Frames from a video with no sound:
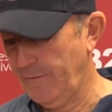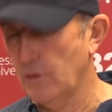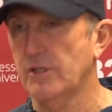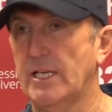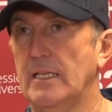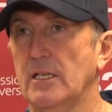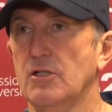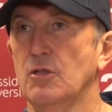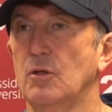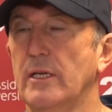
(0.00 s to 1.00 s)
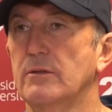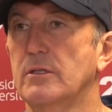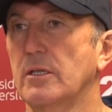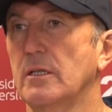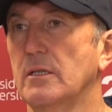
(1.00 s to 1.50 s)
set their stall out
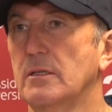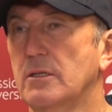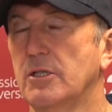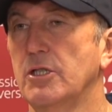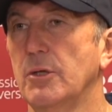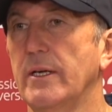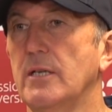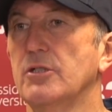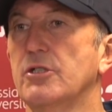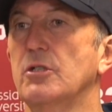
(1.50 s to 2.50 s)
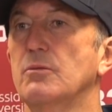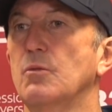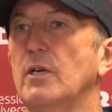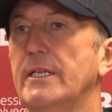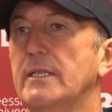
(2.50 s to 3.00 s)
to do it in a certain
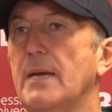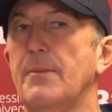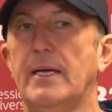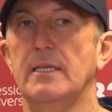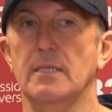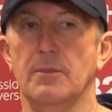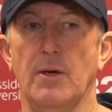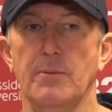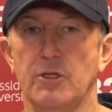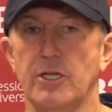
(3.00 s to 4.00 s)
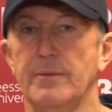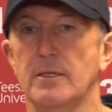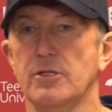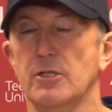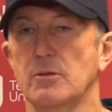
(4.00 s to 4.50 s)
way, to get back into the Premiership in
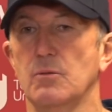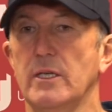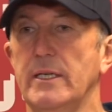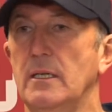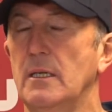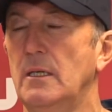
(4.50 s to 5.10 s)
a certain way.